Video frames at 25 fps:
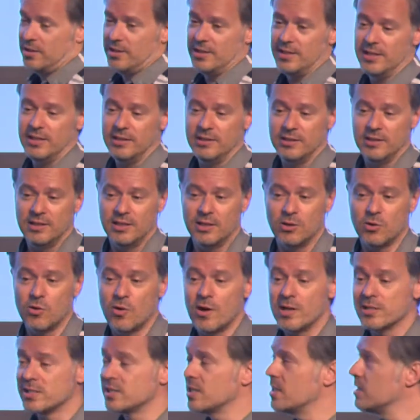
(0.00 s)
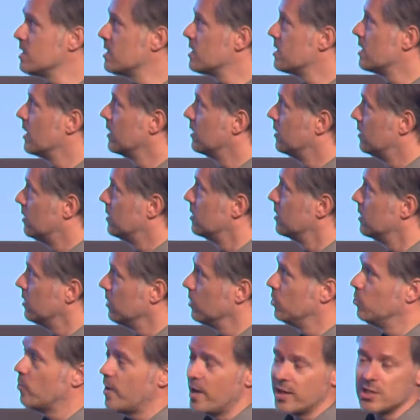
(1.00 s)
And Hoa says that
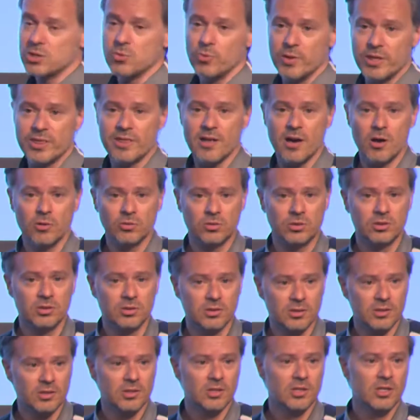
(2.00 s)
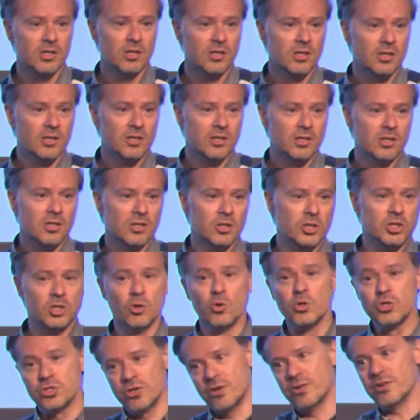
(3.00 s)
UX without
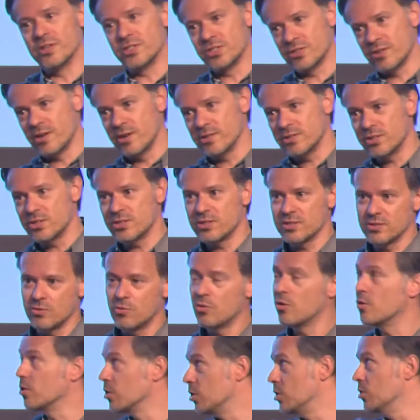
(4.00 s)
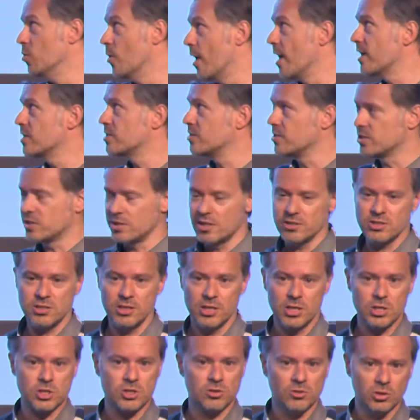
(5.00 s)
user research or UX research
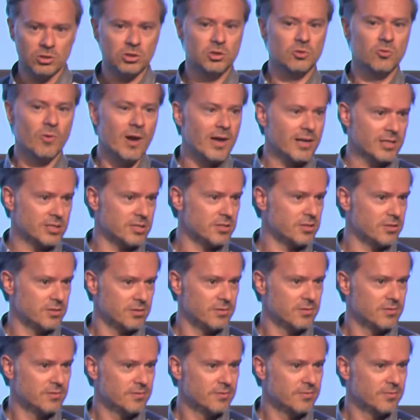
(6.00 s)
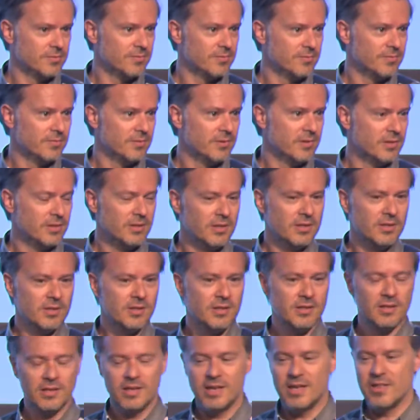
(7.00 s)
is not UX.
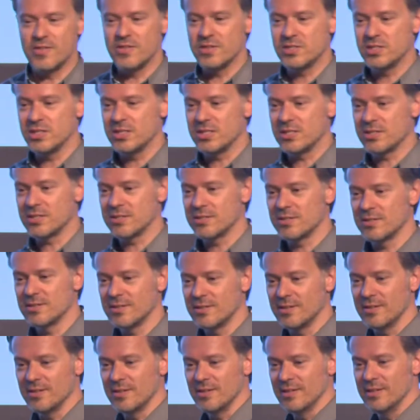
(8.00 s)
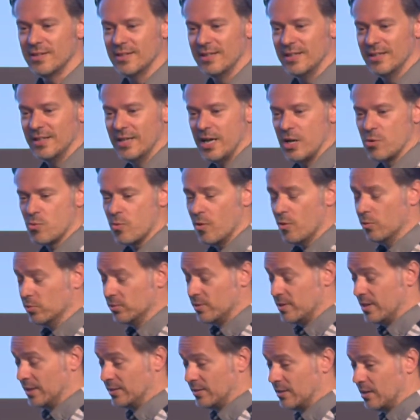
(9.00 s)
And this is a quote
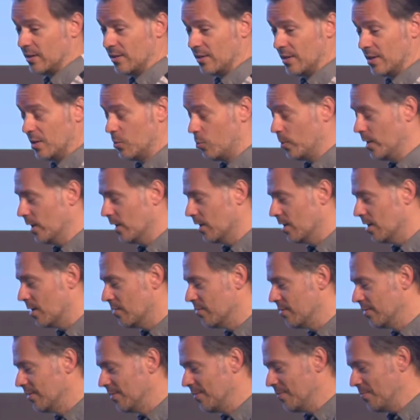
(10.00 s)
that we love.